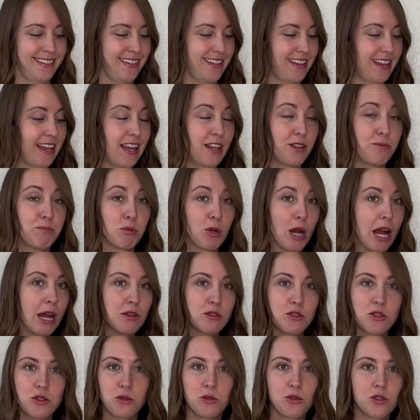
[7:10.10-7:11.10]
and
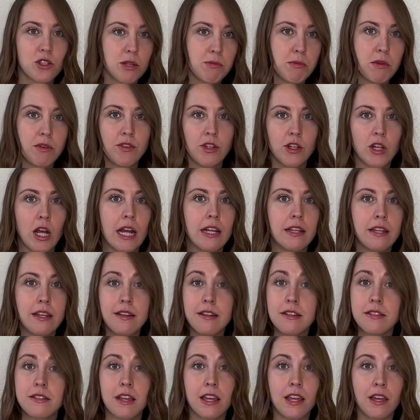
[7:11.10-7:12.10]
browse through some of your
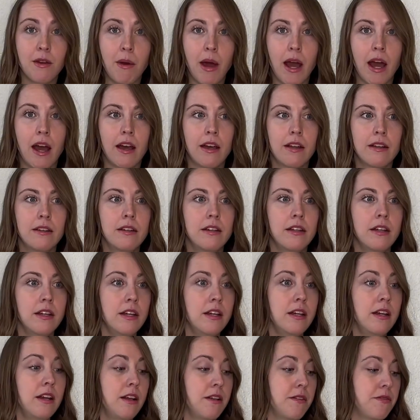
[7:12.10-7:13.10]
ideas that you had
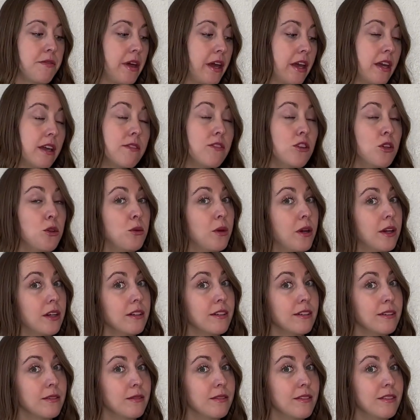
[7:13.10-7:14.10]
that if you
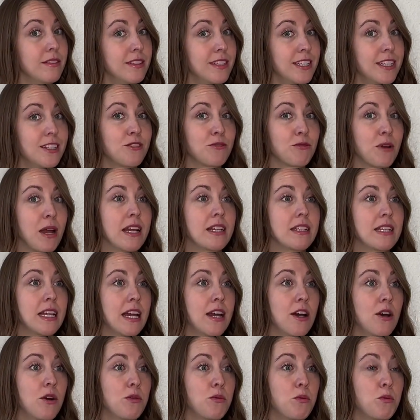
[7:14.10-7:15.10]
didn't write
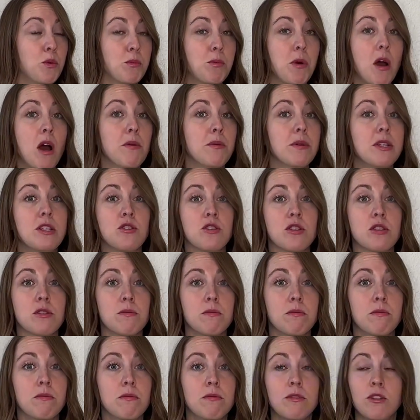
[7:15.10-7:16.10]
down will probably just
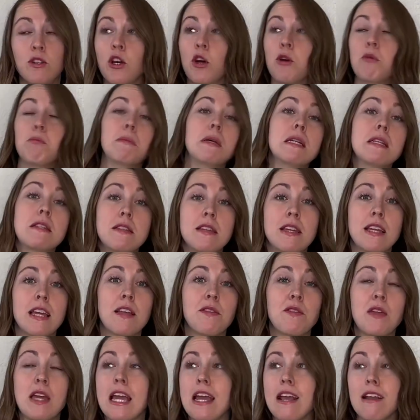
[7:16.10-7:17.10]
go missing in
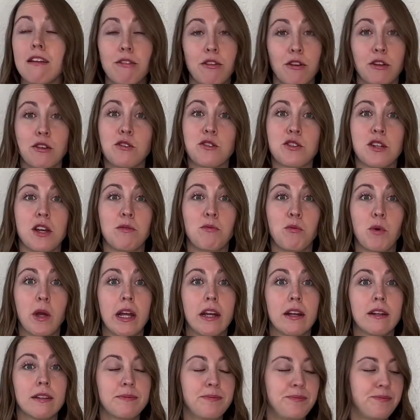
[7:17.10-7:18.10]
the ether
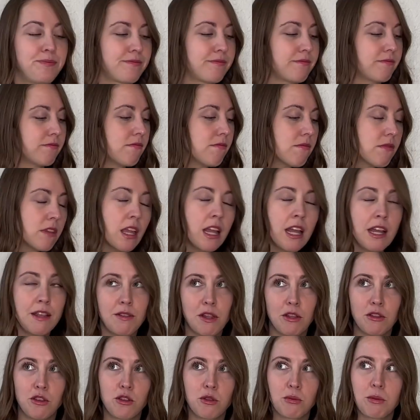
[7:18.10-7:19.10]
somewhere. And
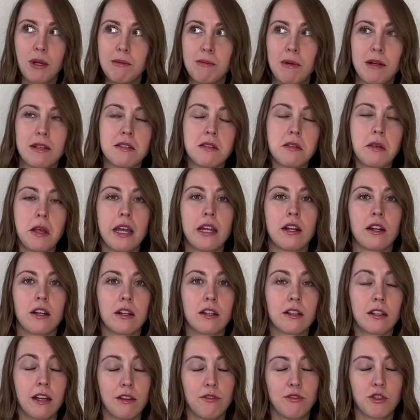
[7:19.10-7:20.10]
then 3 months
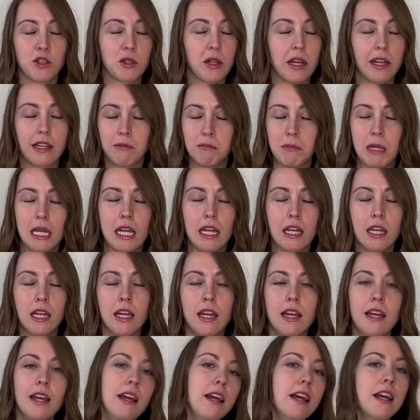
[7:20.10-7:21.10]
later, if you're like me,
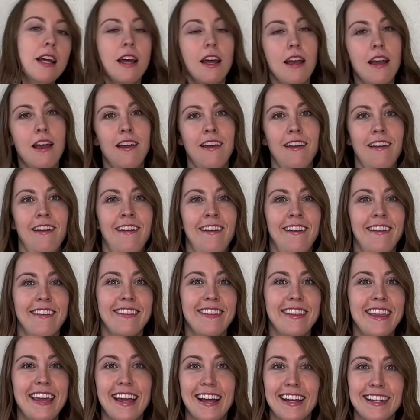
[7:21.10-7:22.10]

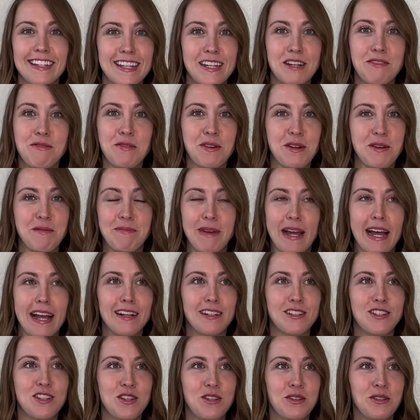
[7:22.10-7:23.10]
the idea will come
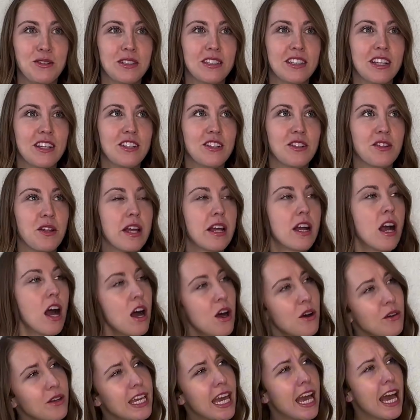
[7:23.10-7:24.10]
back to you, and then you're like,
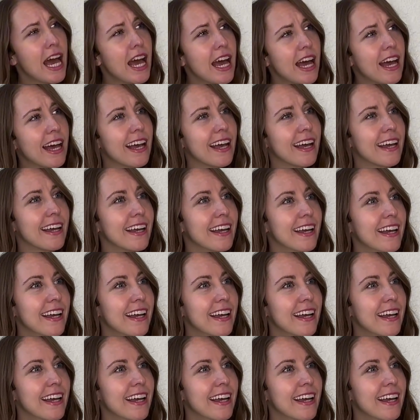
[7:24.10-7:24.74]
oh yeah,